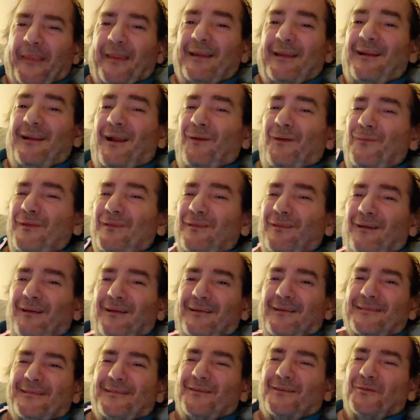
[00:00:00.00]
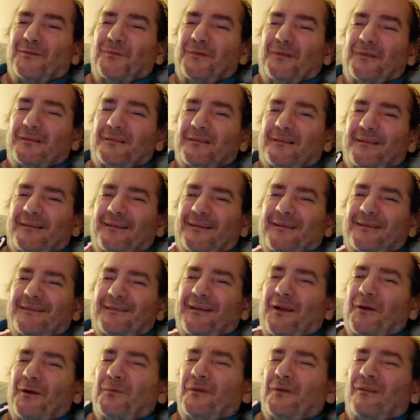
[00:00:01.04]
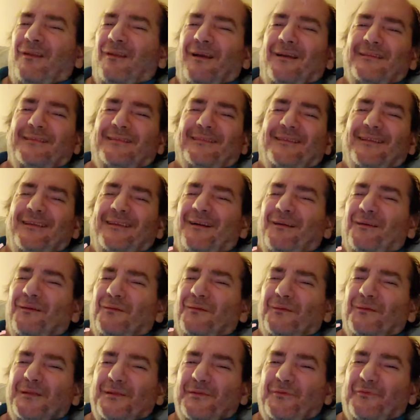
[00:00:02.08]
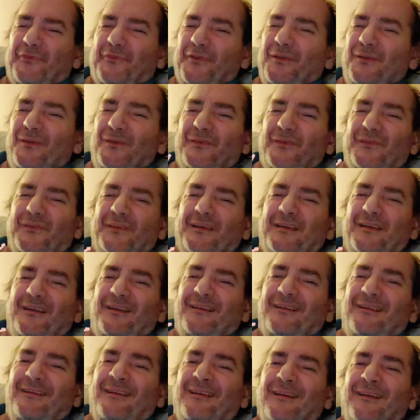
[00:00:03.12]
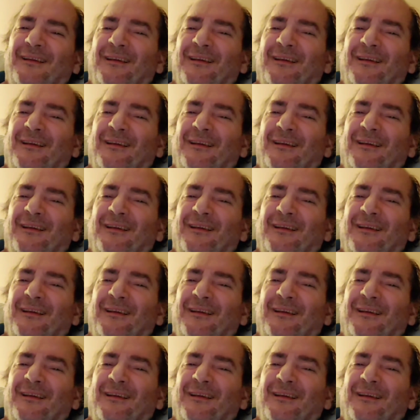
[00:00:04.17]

And are we lost in a wilderness? Are we lost in our own confusion?